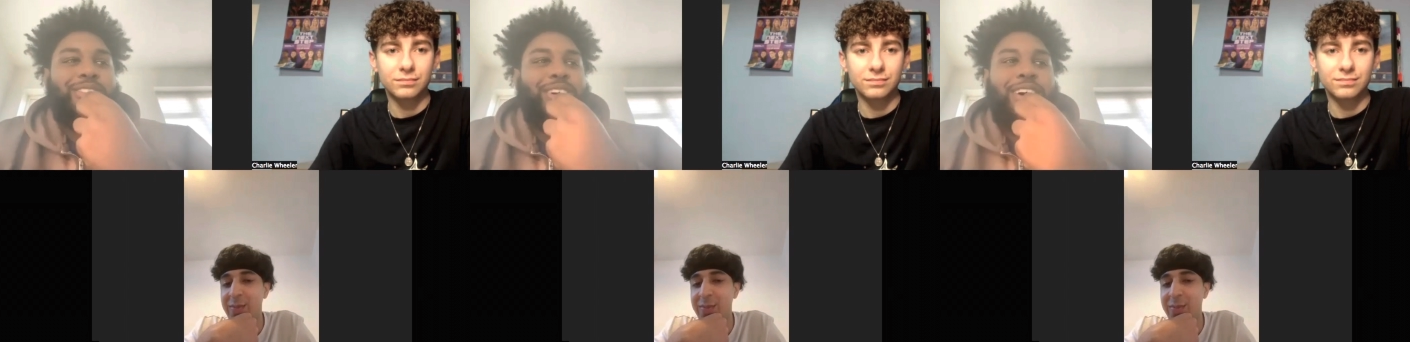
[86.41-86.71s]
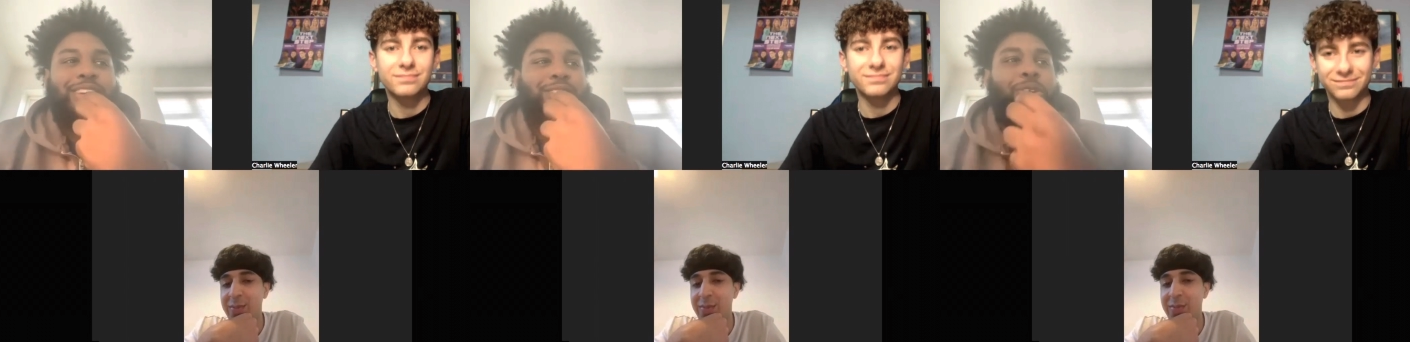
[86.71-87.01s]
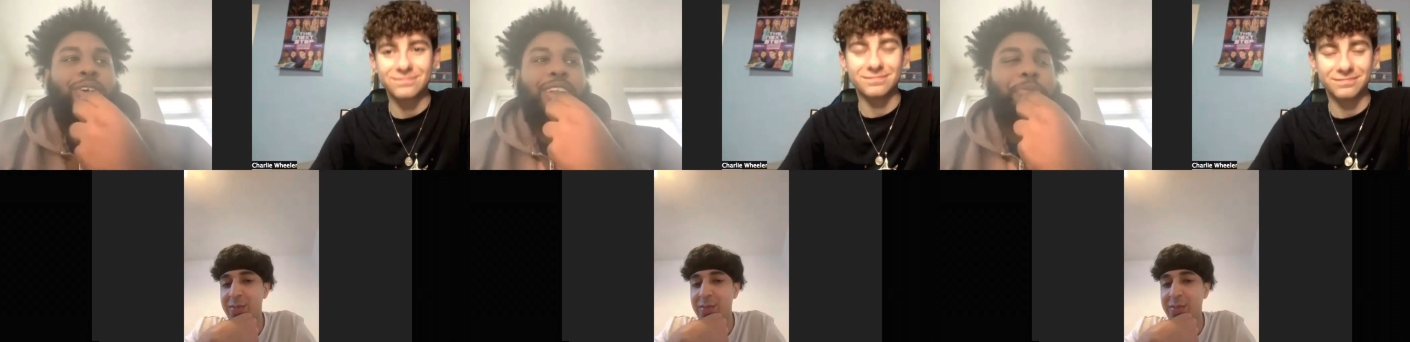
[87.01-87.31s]
Speaker 1: So you know
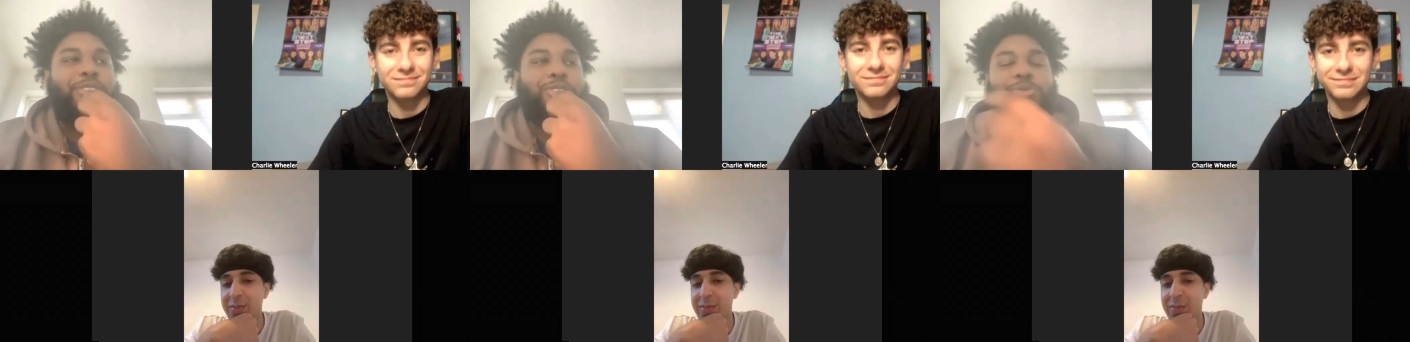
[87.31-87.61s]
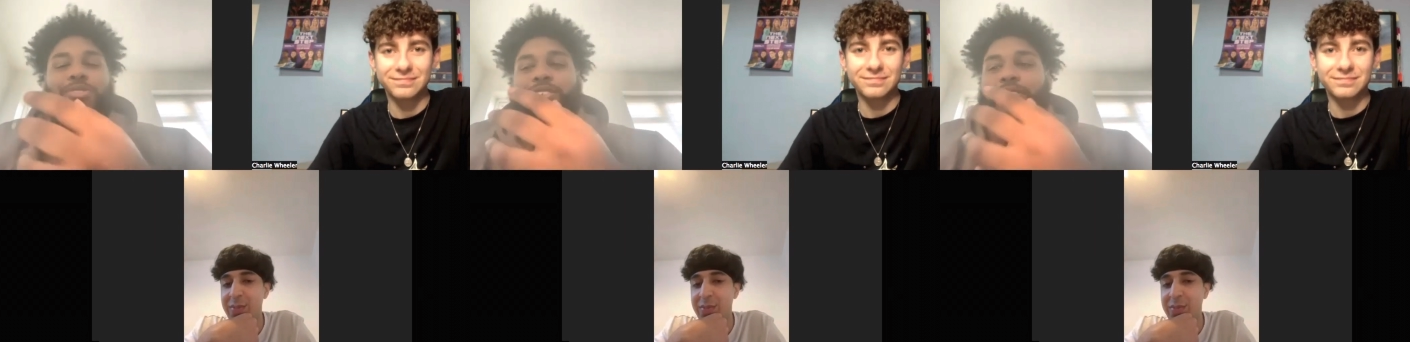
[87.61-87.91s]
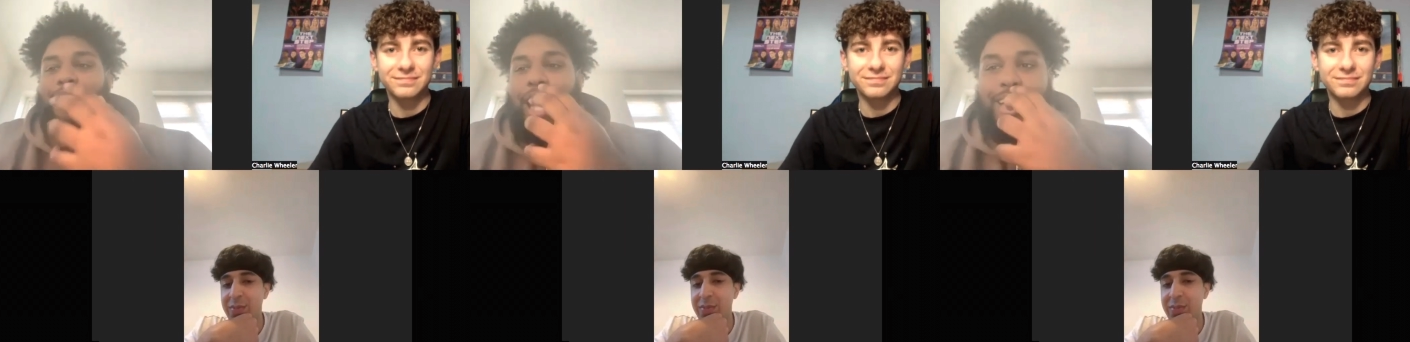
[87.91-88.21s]
what, let me talk
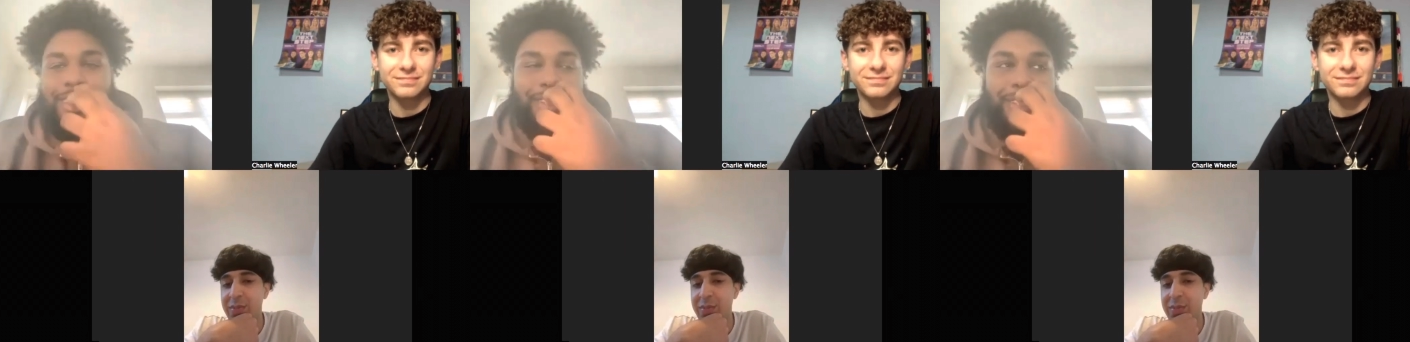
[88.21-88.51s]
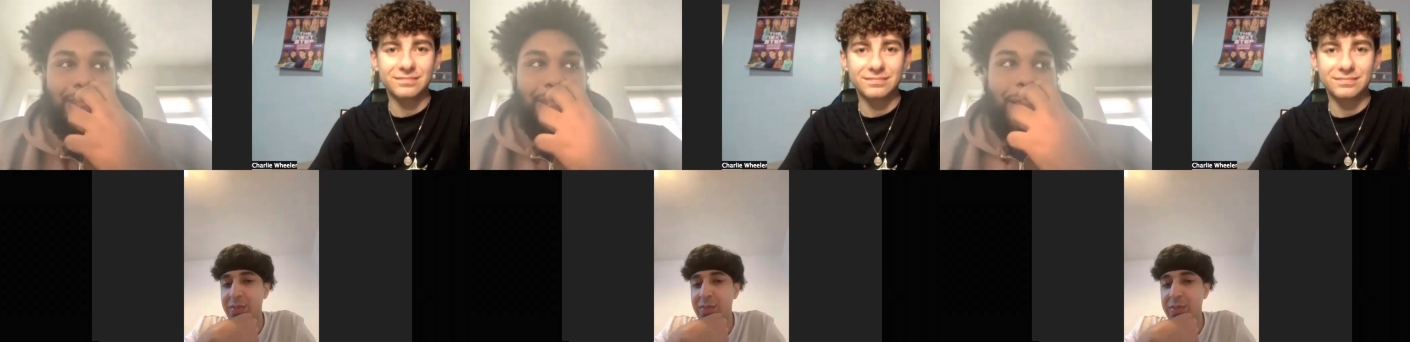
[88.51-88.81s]
to Icy.